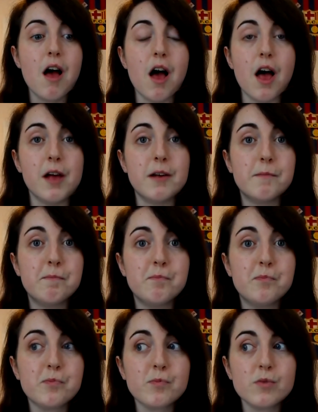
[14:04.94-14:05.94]

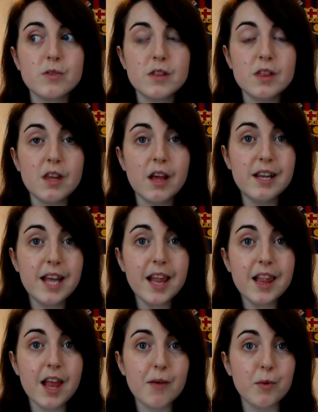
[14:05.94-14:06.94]

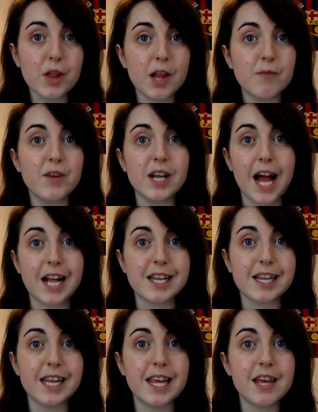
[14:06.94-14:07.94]
unless there was something that
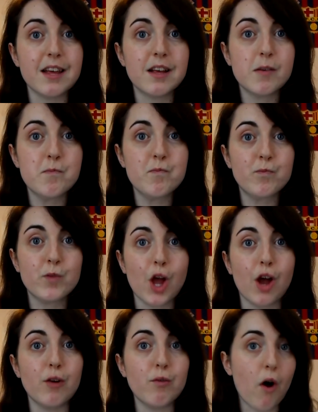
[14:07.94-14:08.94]
actually
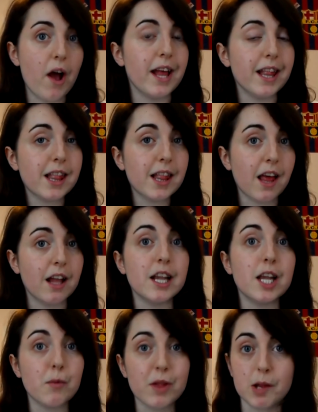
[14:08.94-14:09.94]
arised and
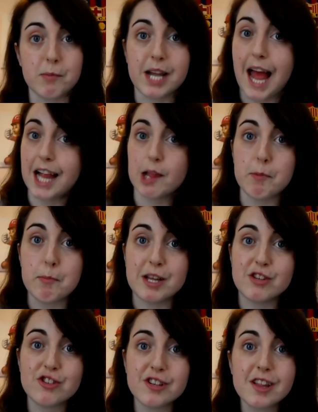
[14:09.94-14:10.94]
then it was something that had to be
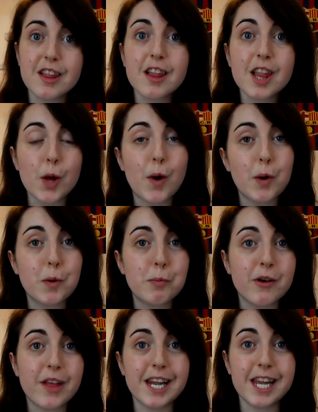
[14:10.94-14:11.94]
mentioned. So I will
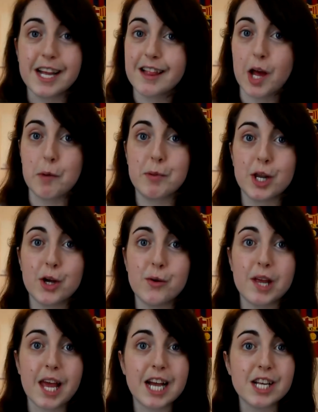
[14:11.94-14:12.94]
put that link down below
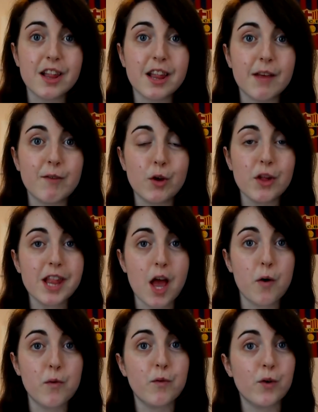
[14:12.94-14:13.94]
in case either
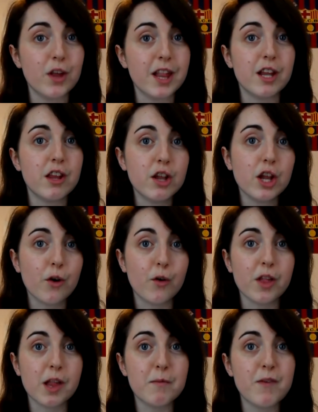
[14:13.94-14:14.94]
yourself, or you said you
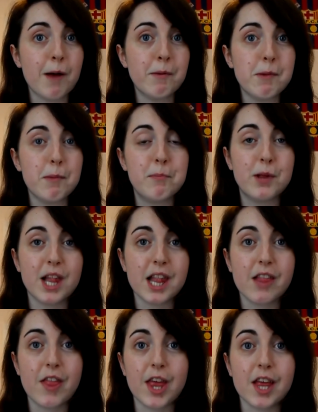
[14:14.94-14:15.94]
got some family members
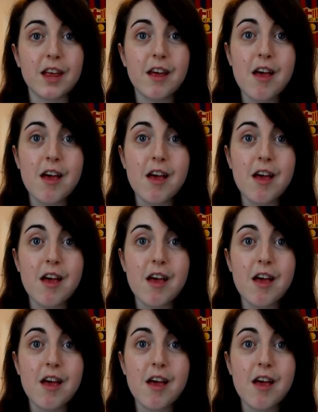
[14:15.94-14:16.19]
that